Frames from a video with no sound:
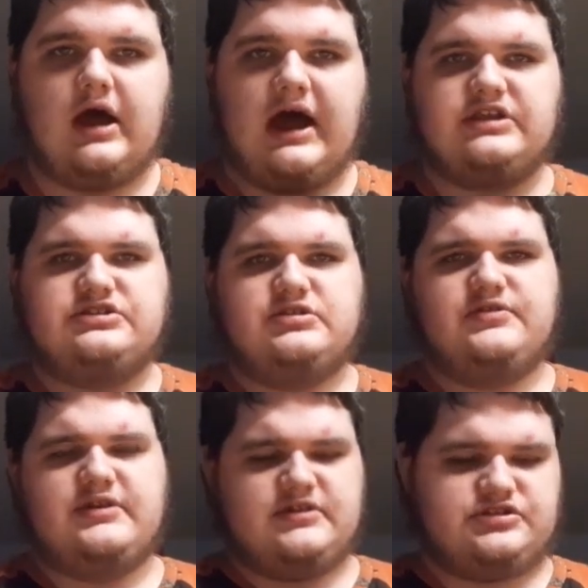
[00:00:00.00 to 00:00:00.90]
I still
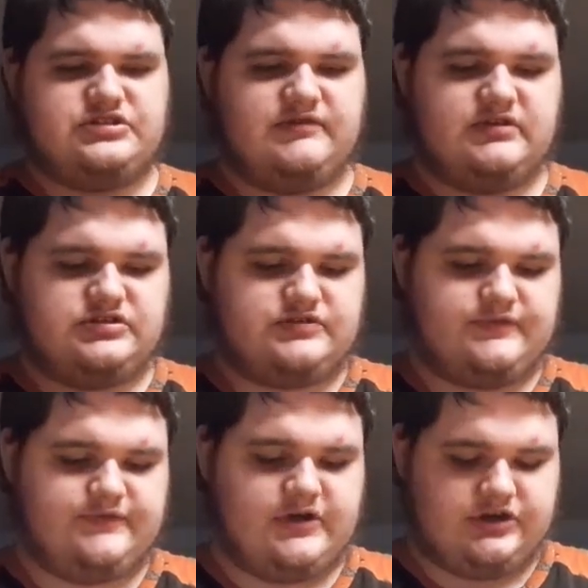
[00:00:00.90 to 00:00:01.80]
think this DVD is
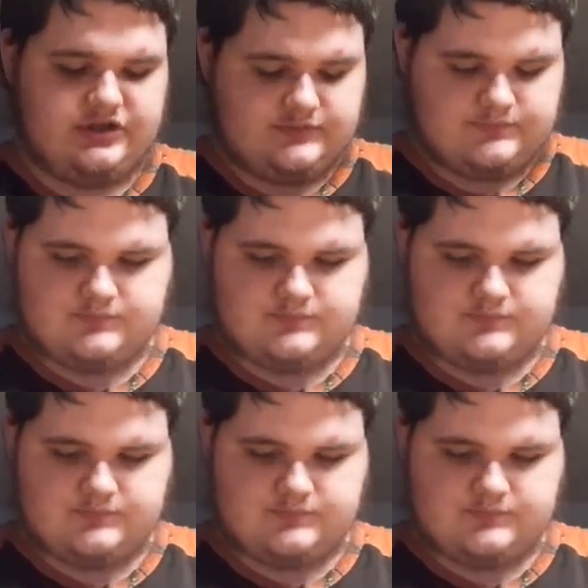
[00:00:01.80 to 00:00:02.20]
funny.